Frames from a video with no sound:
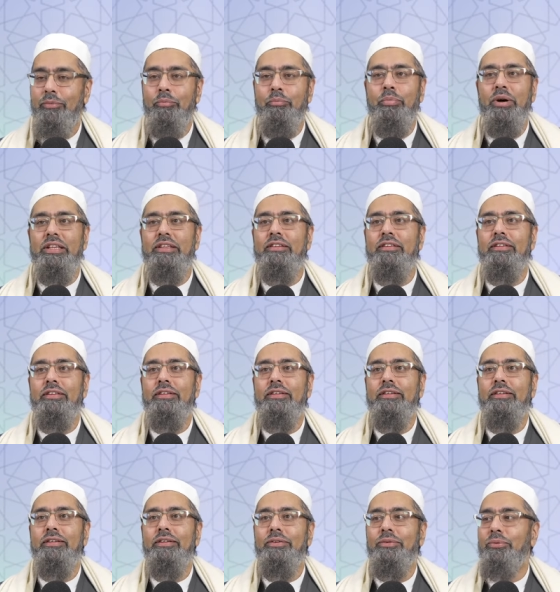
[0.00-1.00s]
But
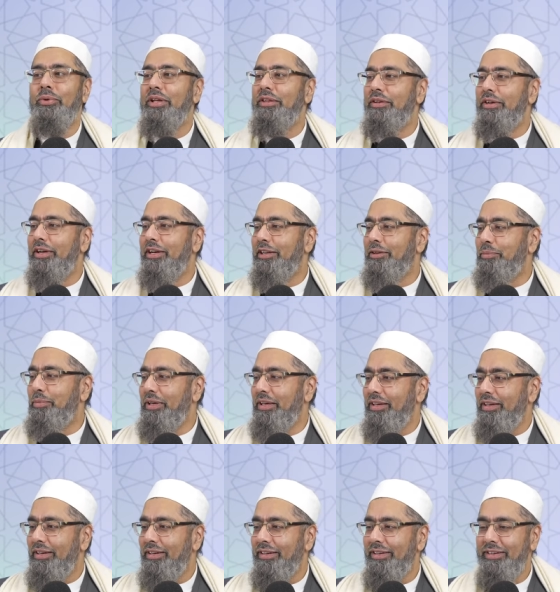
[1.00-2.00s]
whether it
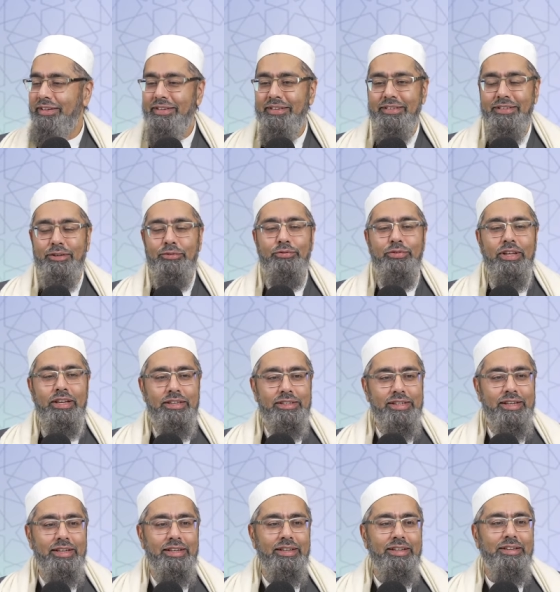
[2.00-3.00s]
be the
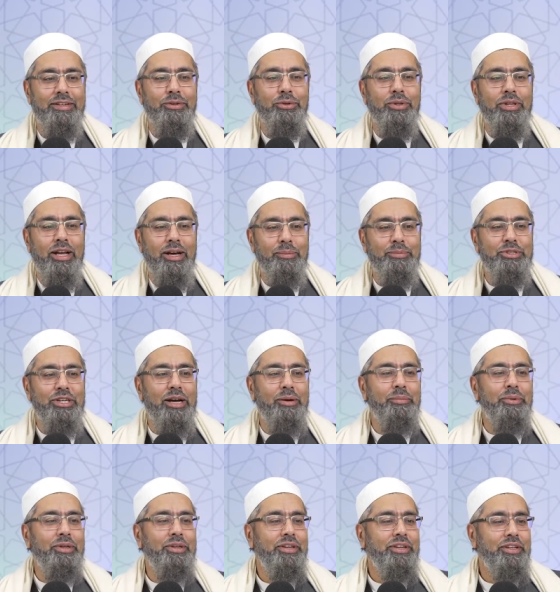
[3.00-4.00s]
fleeting gulab
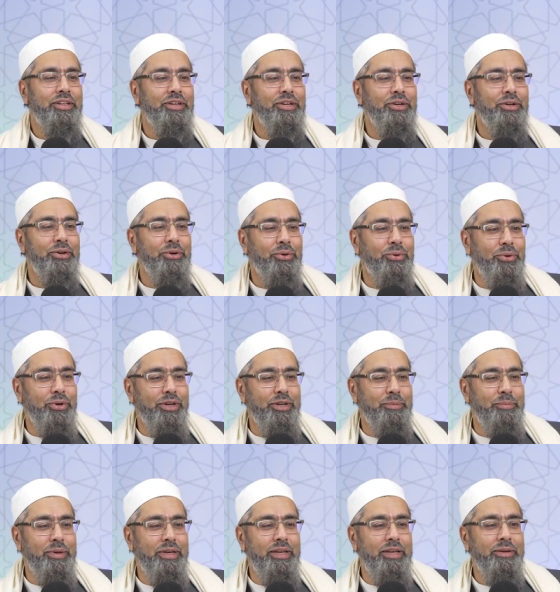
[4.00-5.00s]
jamun or it
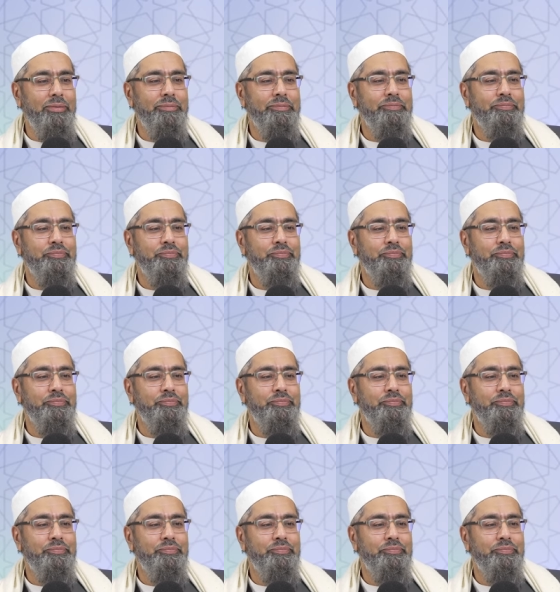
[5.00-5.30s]
be